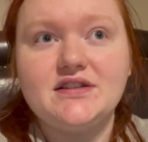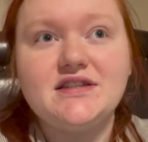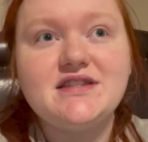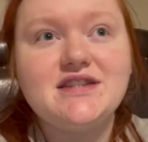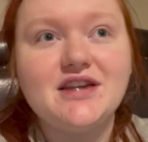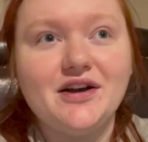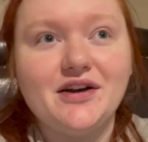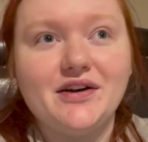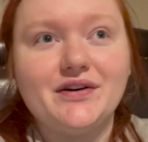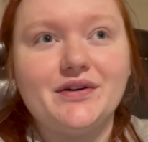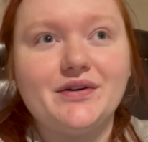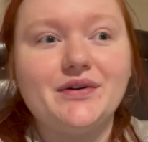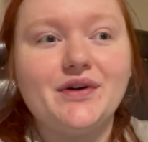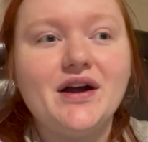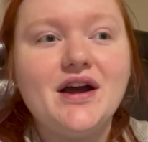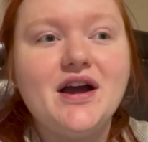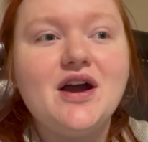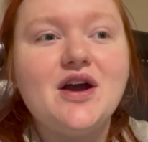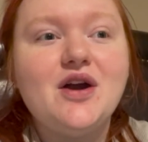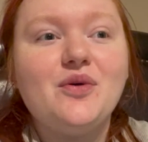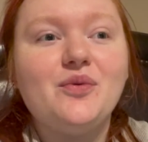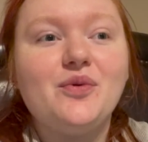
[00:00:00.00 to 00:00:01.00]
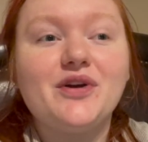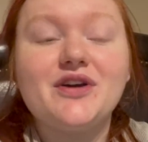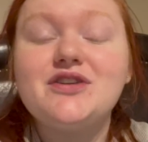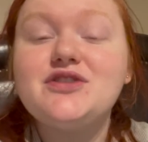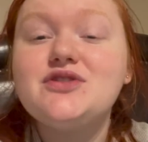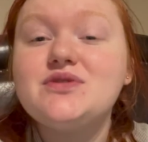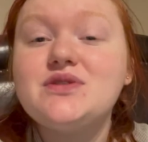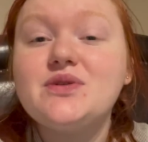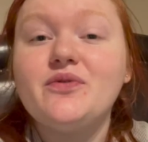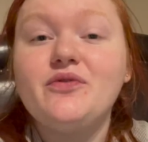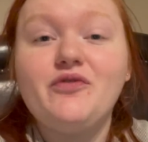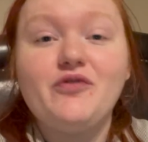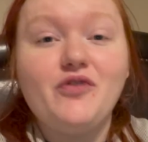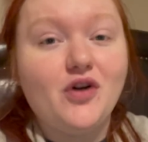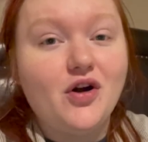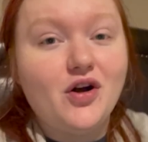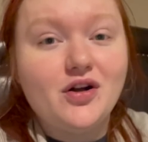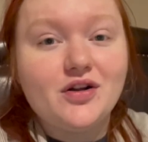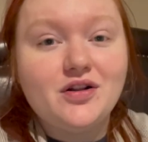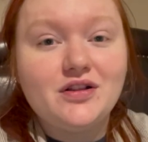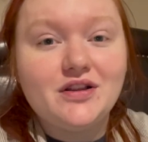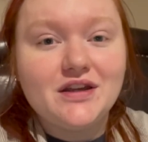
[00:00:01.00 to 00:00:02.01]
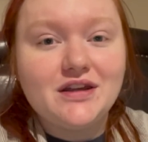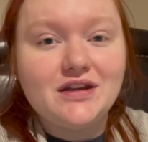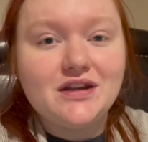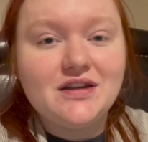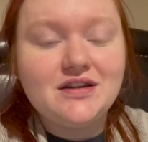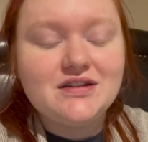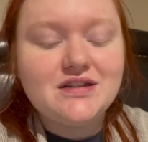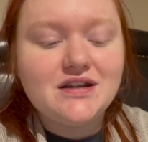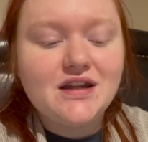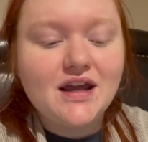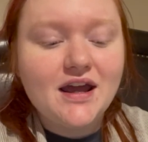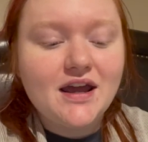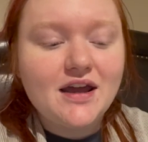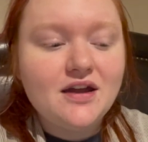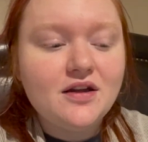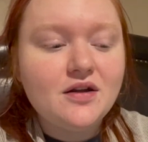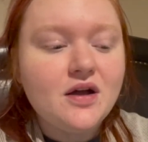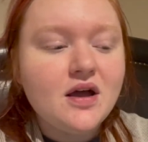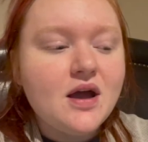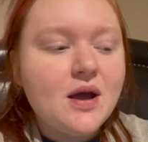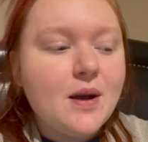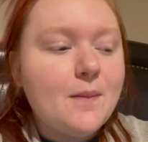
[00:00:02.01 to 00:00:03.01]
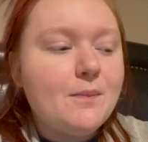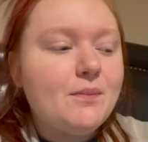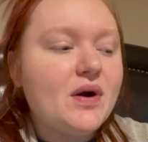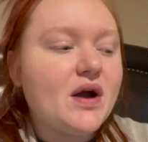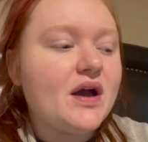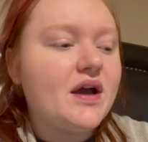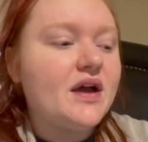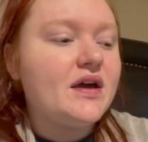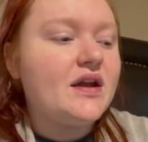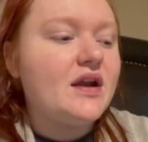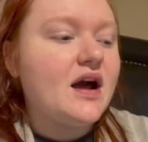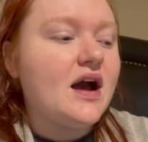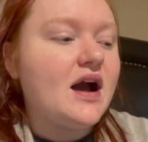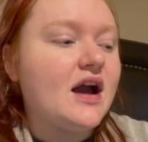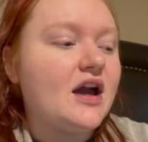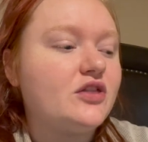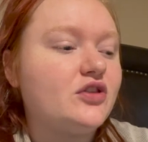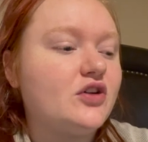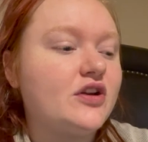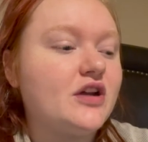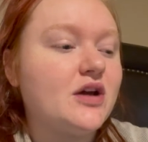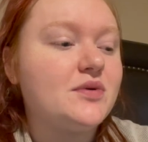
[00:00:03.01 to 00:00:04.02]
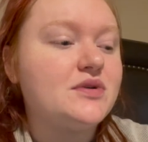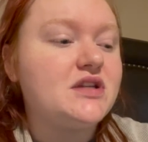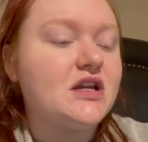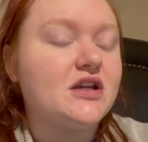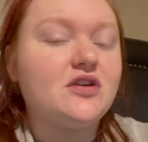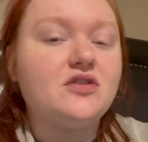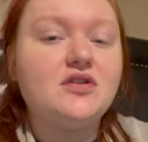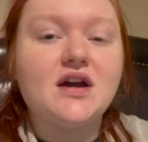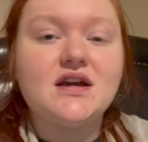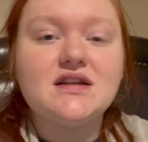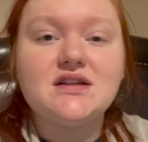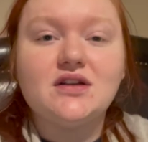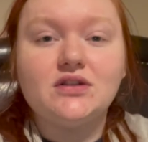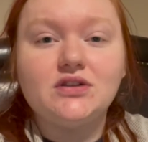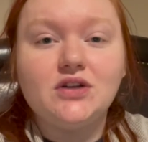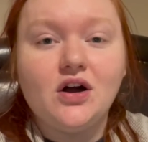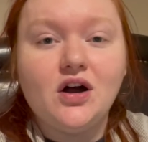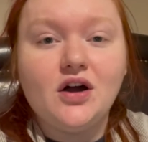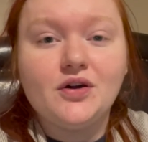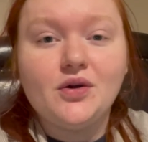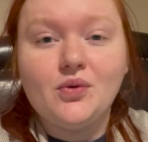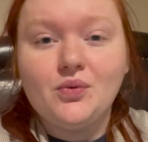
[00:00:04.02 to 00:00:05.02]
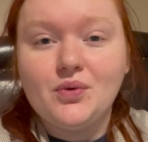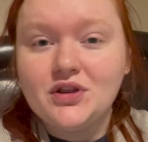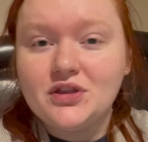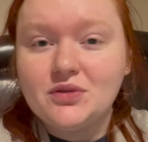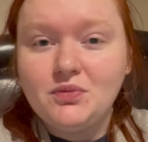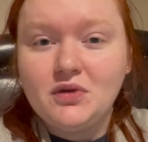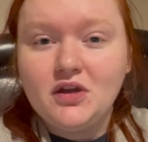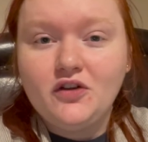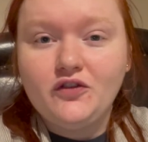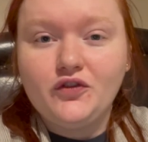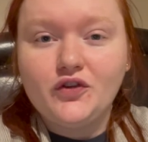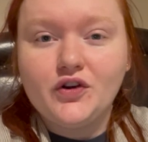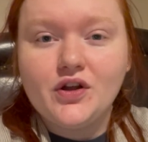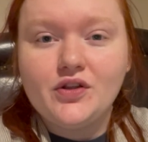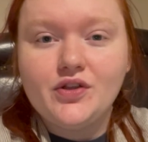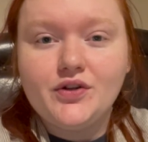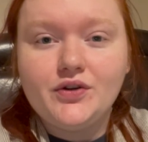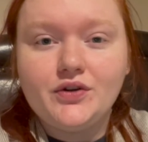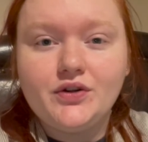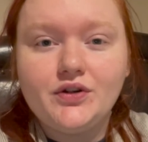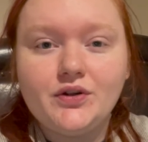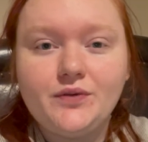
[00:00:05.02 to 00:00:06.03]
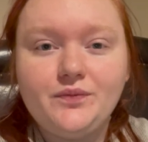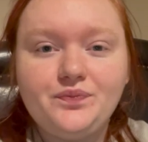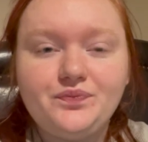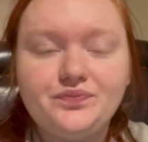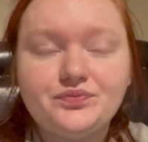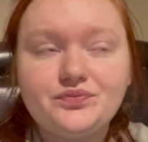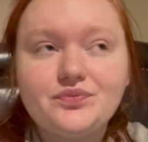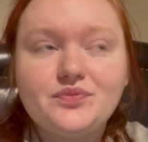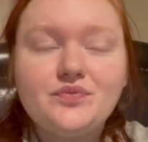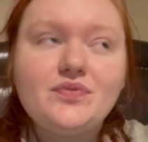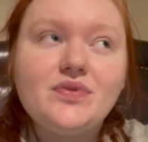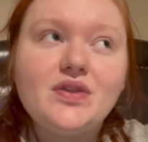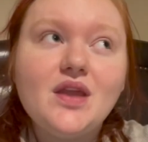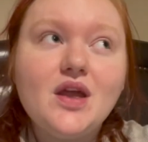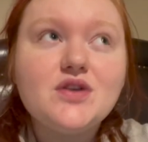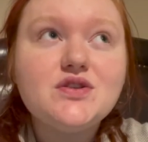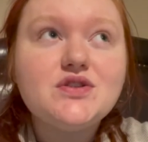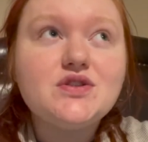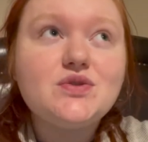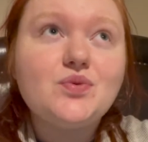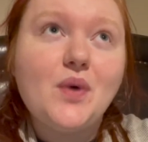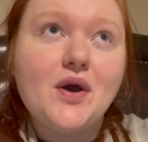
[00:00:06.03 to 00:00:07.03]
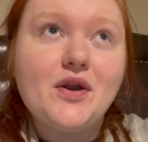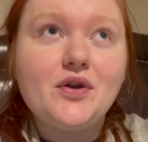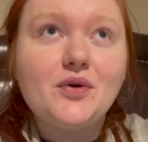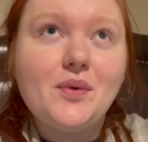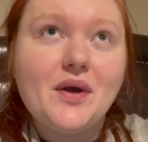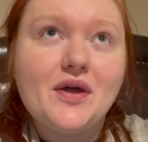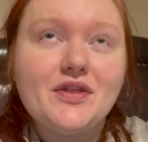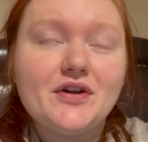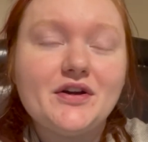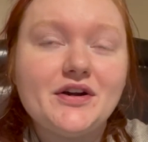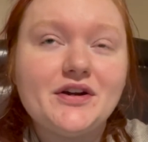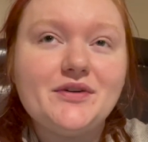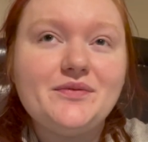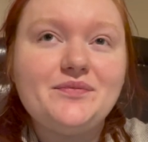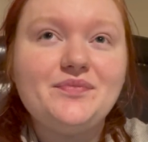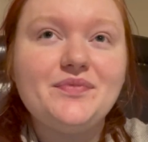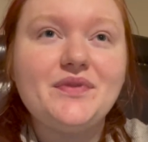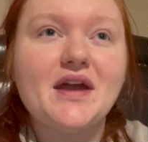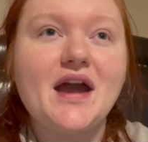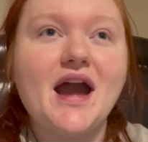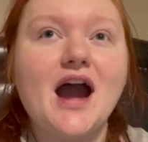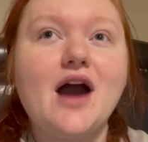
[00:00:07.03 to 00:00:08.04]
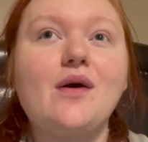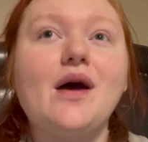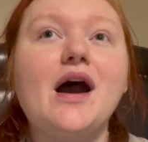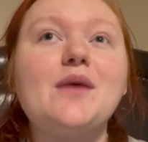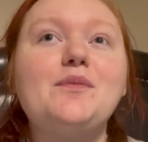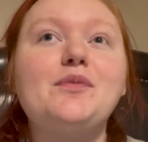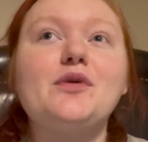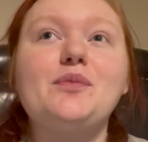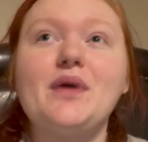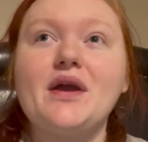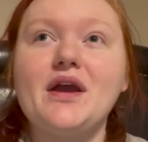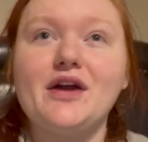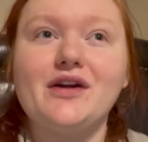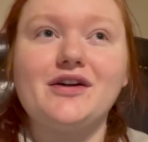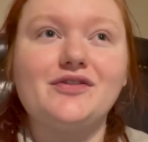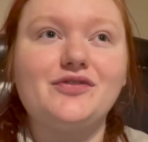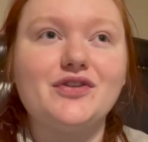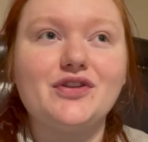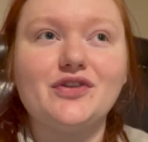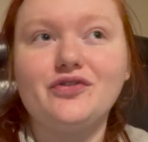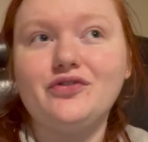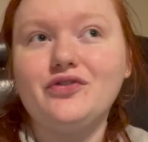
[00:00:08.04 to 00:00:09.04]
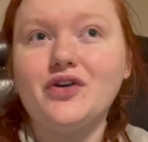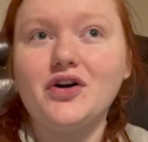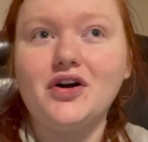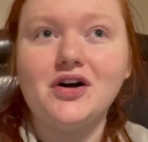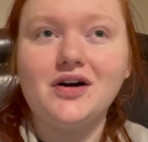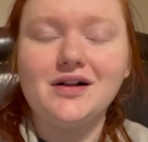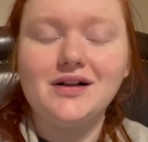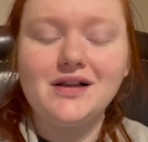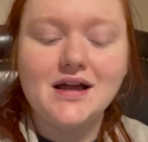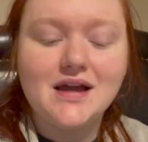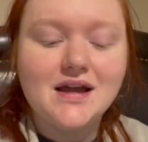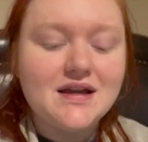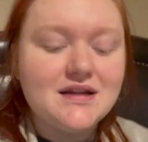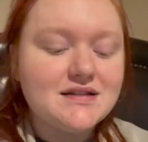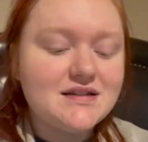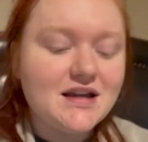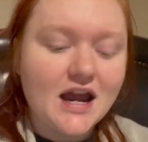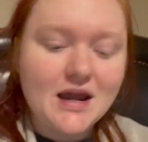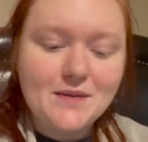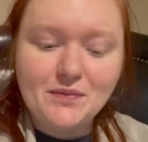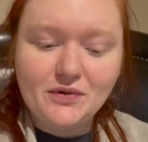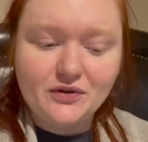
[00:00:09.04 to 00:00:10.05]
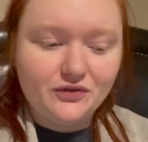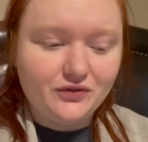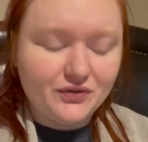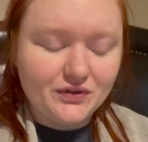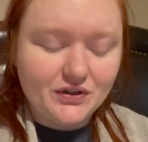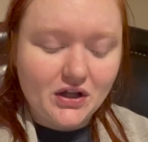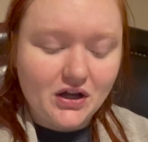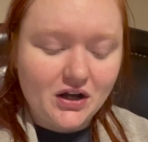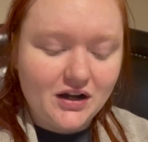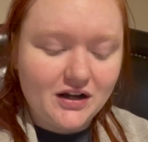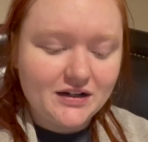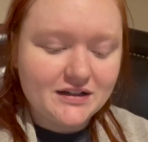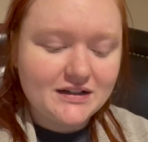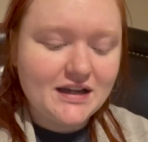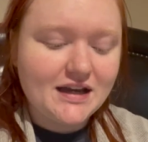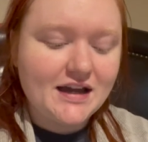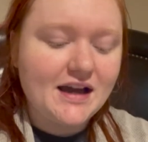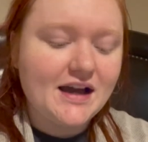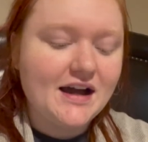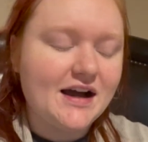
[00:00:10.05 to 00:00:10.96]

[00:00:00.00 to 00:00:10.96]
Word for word: So we're going to do some fall cleaning today, but I thought I would take you guys along with me for a little sweater weather, how I prepare for the fall type of vlog.